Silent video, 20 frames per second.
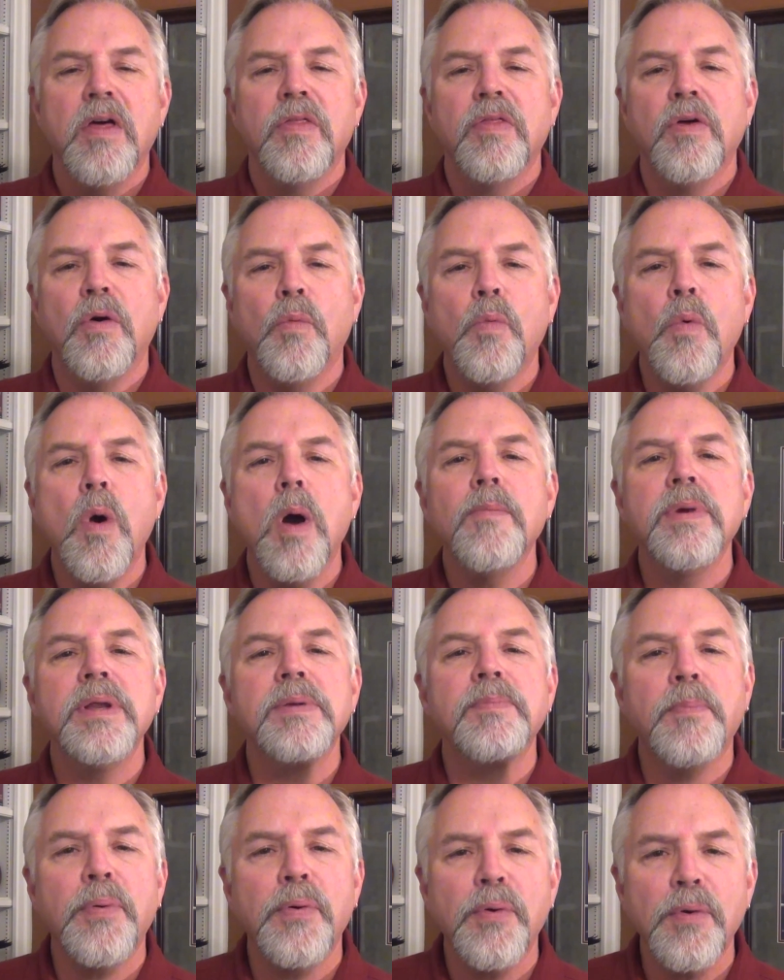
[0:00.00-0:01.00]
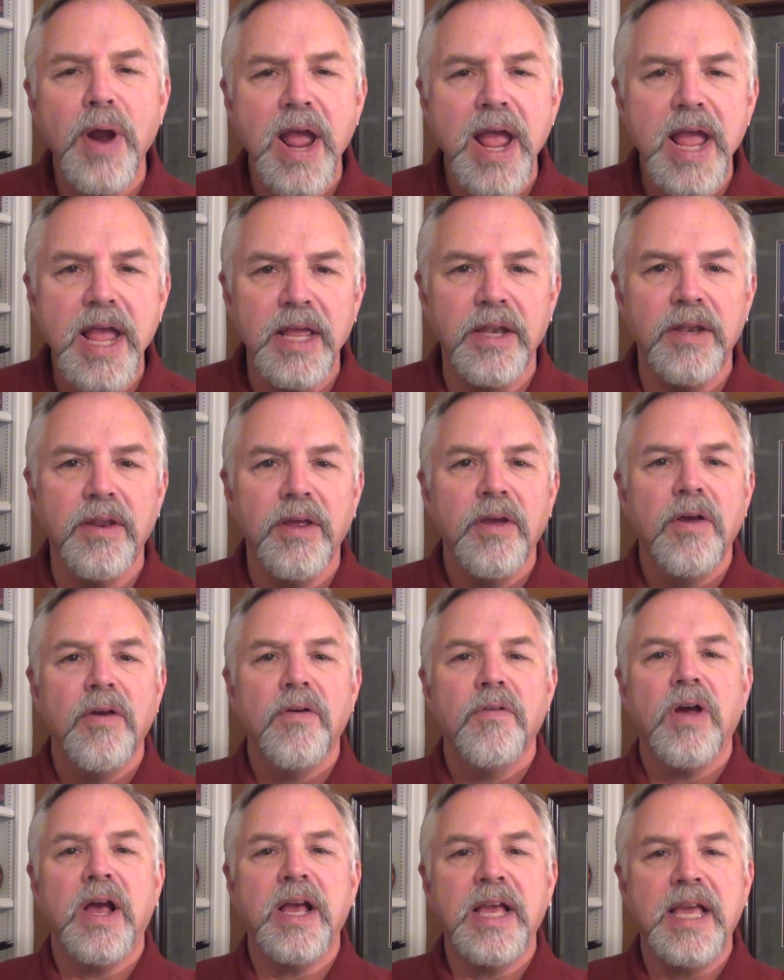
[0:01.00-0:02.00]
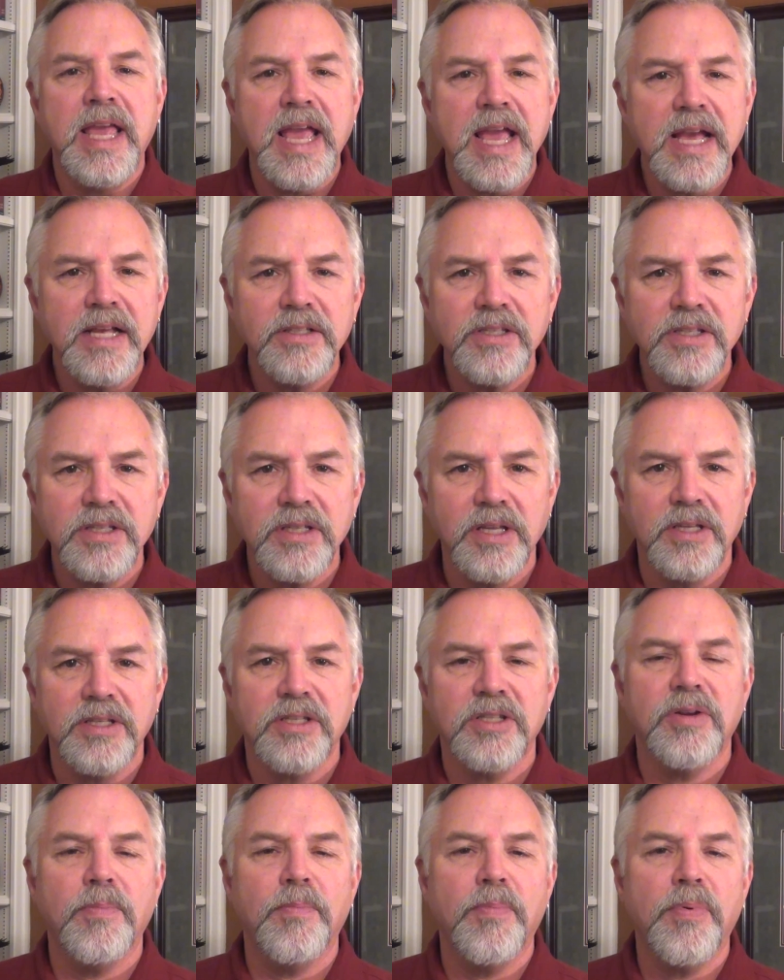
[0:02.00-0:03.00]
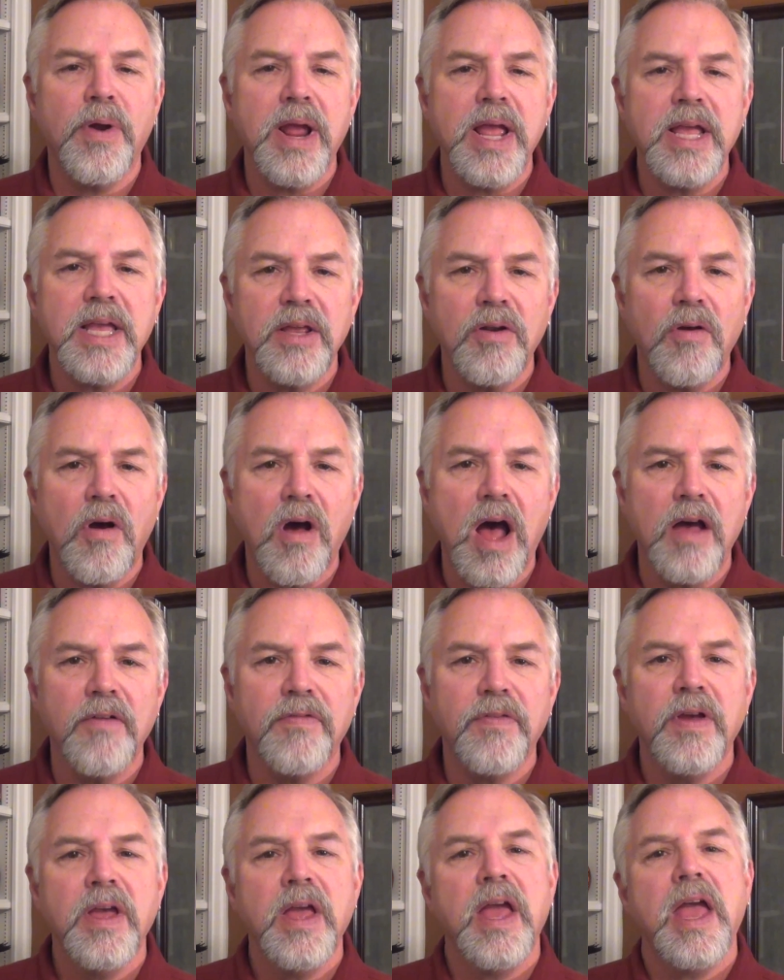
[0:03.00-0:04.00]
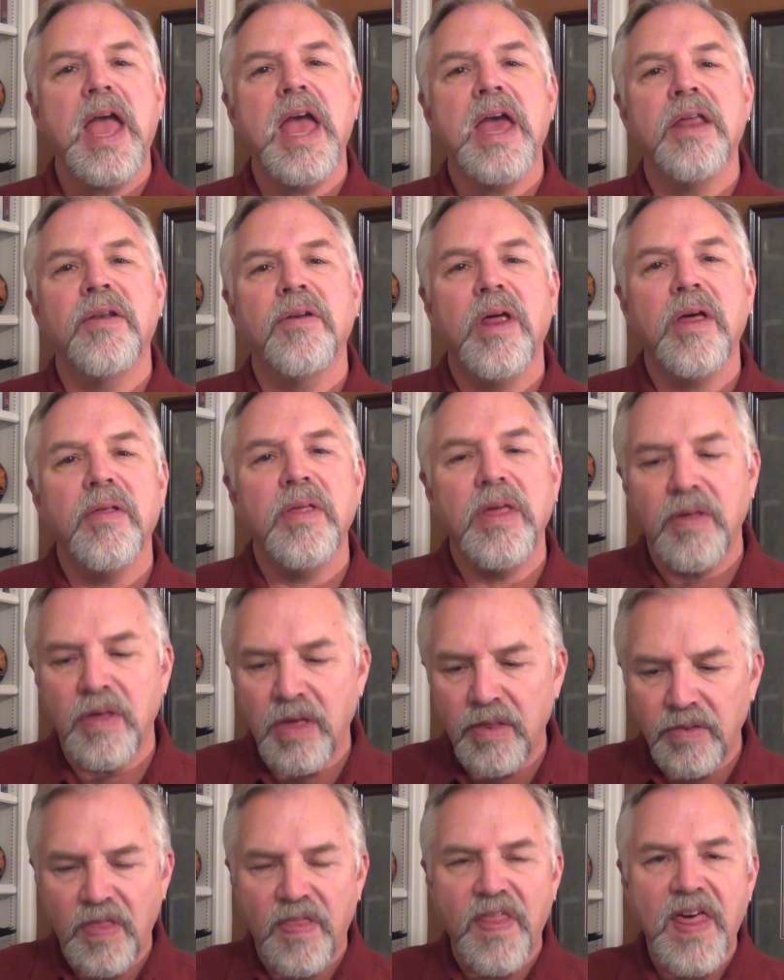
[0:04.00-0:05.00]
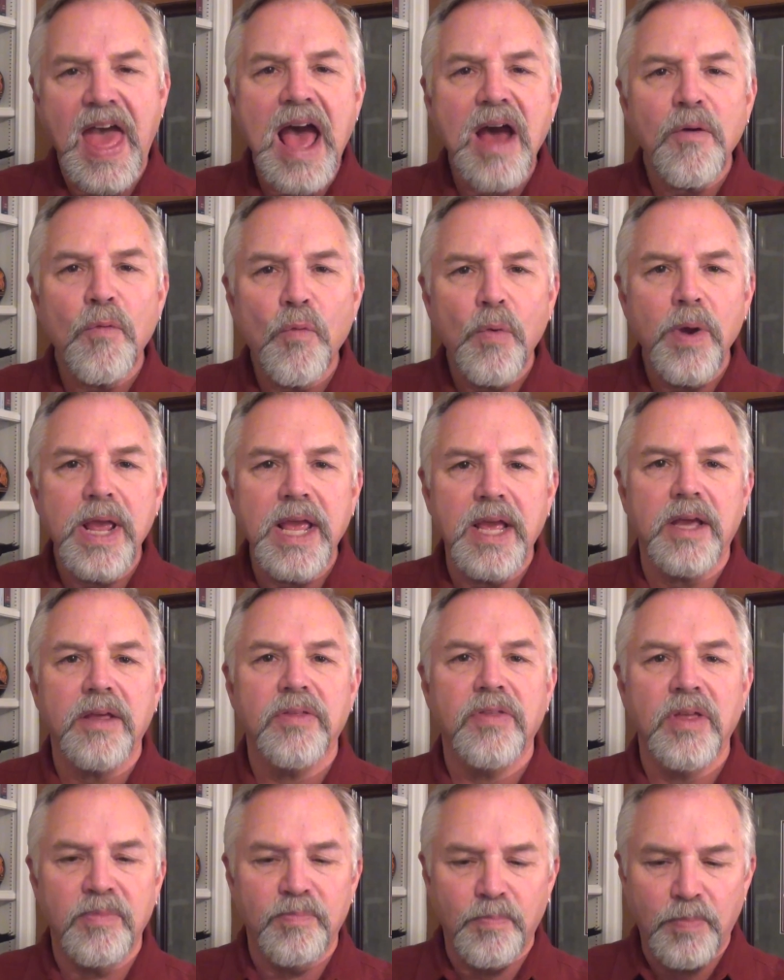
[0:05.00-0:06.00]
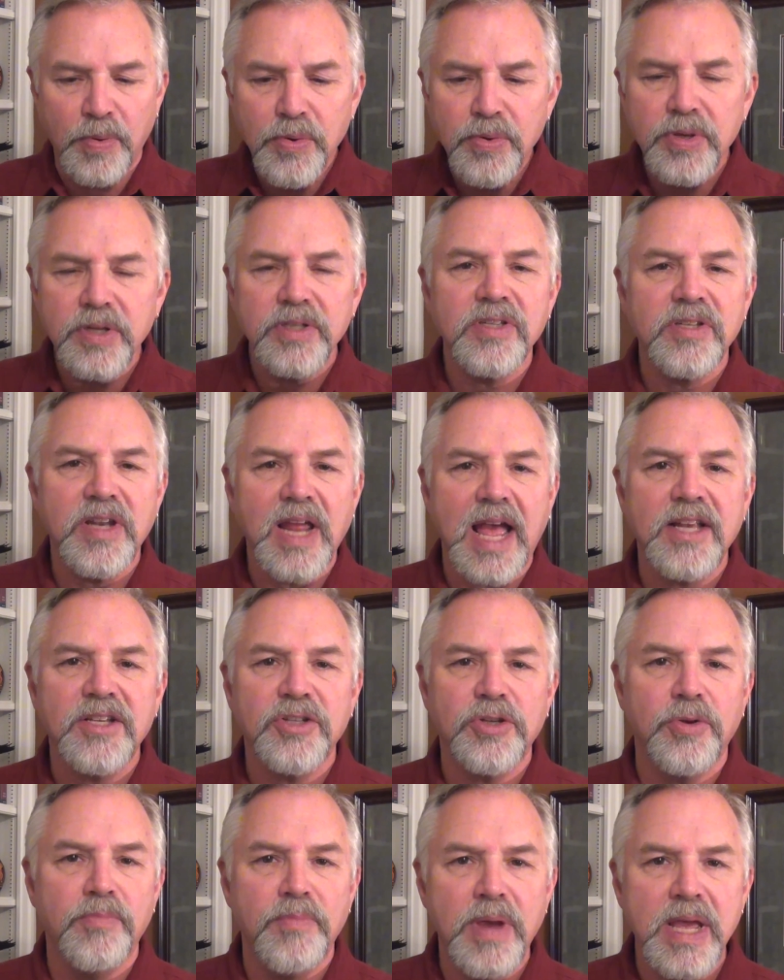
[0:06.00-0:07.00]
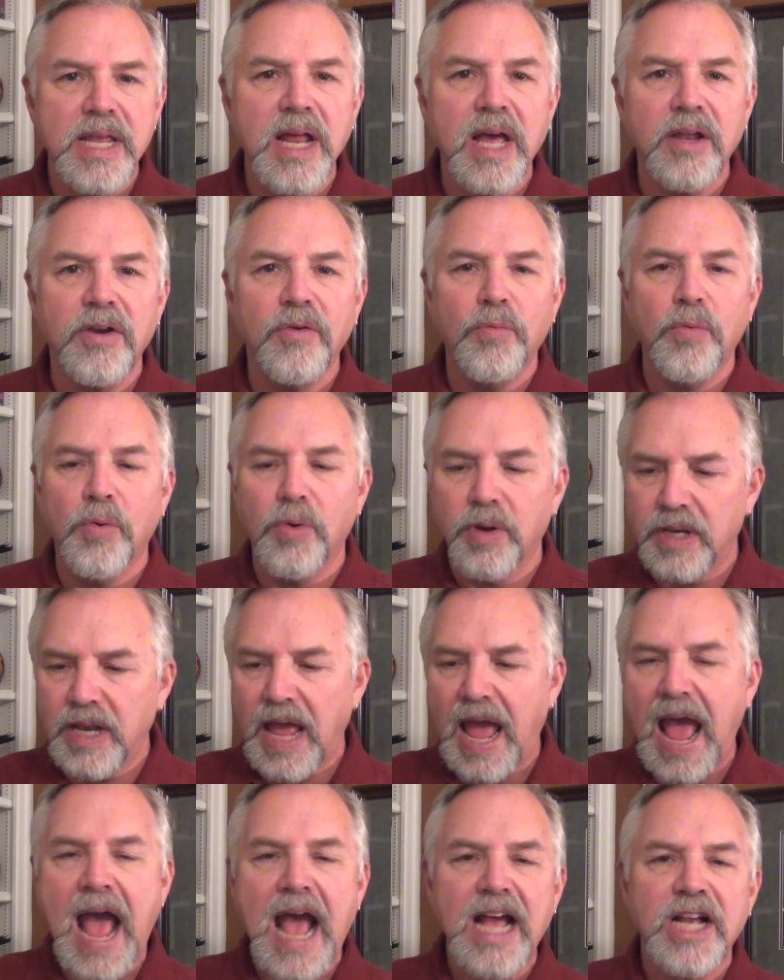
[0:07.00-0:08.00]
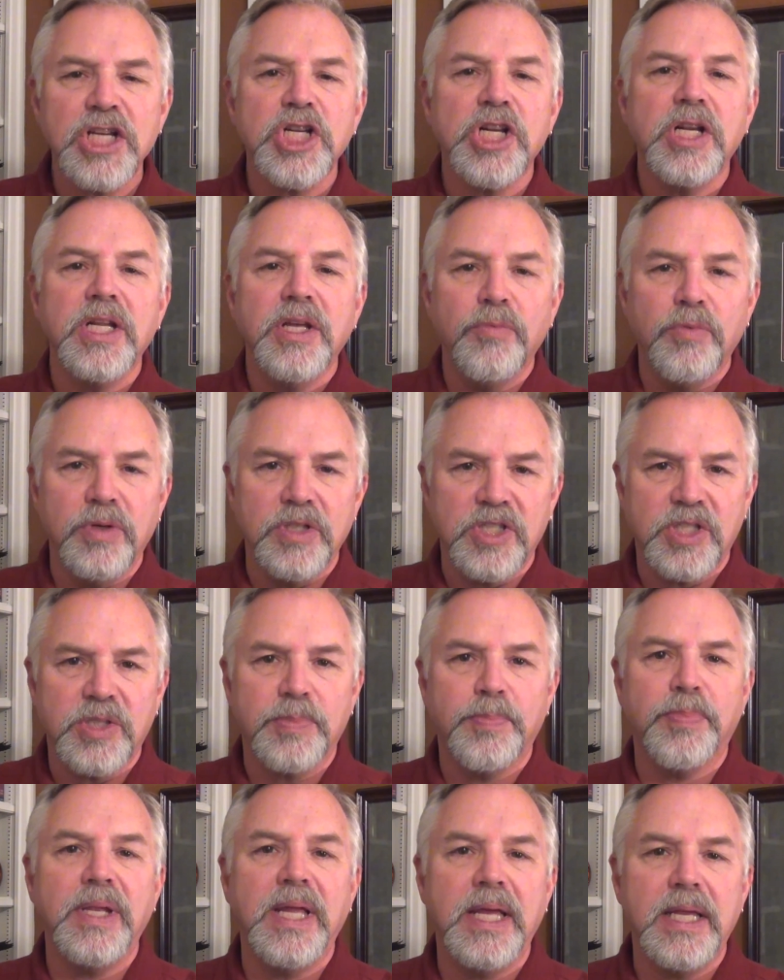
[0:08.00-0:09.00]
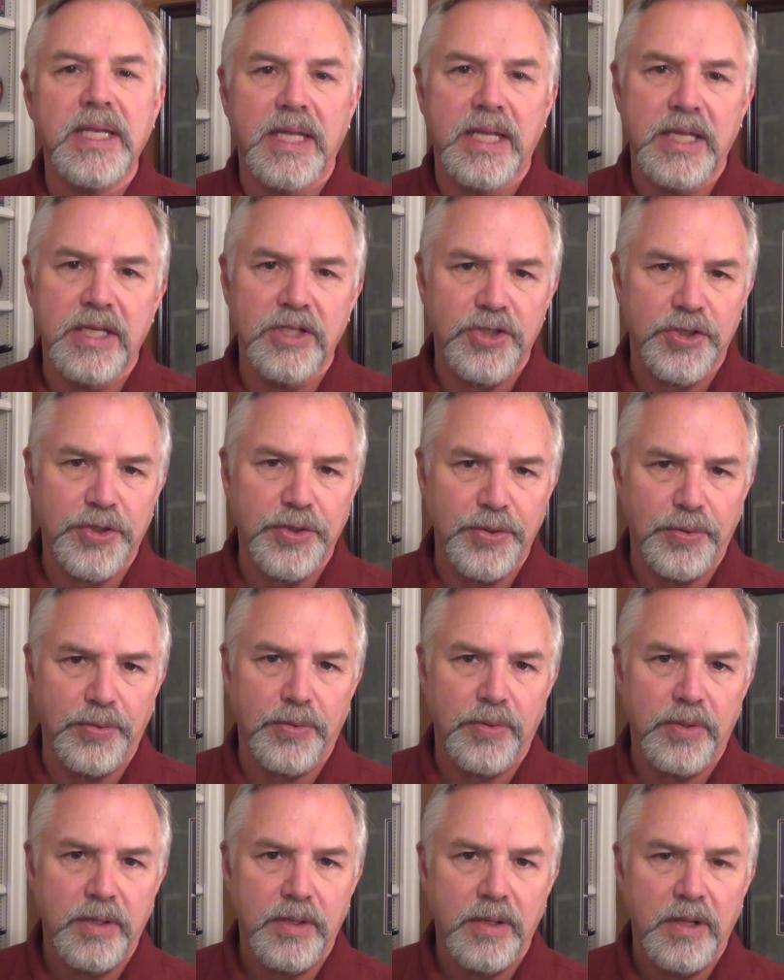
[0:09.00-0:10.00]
The woman prayed against this to break it off. And in that week, the Buddha statue made out of wood actually was split in two.